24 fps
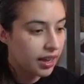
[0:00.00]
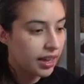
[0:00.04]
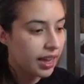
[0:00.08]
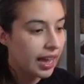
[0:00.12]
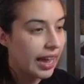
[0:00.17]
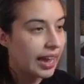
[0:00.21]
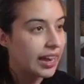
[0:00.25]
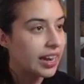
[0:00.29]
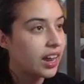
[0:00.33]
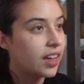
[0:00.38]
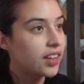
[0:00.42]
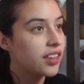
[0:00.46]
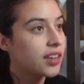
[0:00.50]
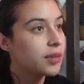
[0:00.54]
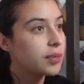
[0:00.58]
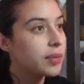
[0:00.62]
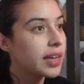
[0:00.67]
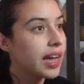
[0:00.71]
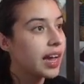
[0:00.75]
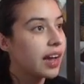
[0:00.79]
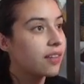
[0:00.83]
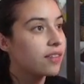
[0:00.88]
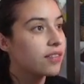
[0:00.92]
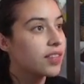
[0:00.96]
And now that we
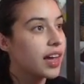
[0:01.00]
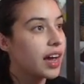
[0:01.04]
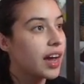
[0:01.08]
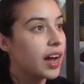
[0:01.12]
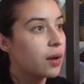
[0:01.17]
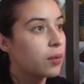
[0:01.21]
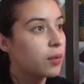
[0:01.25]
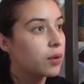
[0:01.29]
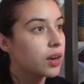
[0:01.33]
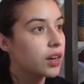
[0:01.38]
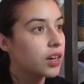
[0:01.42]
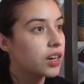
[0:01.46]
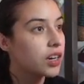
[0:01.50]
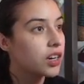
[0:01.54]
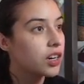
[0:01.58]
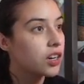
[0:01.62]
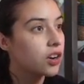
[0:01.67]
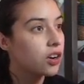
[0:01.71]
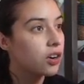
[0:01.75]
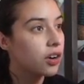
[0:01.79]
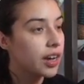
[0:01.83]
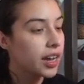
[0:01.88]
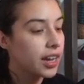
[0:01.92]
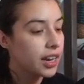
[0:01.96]
have that, we're going to
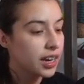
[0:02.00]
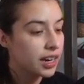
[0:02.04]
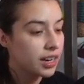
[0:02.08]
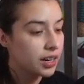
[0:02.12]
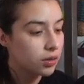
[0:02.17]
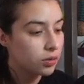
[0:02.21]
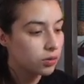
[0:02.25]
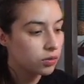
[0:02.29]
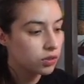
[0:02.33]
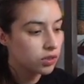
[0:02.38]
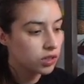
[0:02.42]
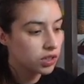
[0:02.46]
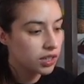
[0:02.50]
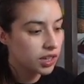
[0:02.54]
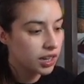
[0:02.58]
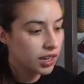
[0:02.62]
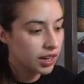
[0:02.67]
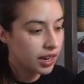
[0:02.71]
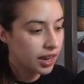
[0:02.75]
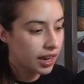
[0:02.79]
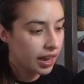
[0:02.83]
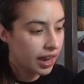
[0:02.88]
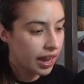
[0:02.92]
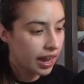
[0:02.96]
go ahead and
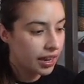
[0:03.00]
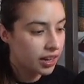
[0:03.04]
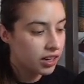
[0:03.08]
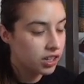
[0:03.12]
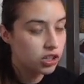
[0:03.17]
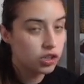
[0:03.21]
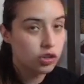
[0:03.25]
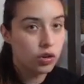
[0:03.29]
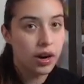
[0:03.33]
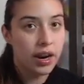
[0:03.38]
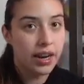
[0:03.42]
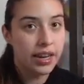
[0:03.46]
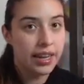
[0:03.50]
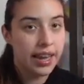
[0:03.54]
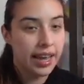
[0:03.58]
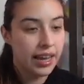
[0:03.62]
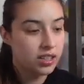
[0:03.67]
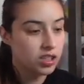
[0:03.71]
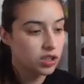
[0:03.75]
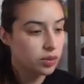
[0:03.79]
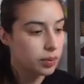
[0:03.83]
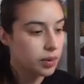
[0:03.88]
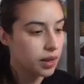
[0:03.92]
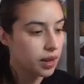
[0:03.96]
add a try
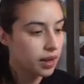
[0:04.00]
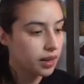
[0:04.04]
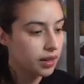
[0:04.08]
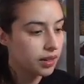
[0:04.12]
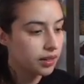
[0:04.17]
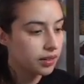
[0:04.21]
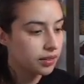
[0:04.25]
catch block.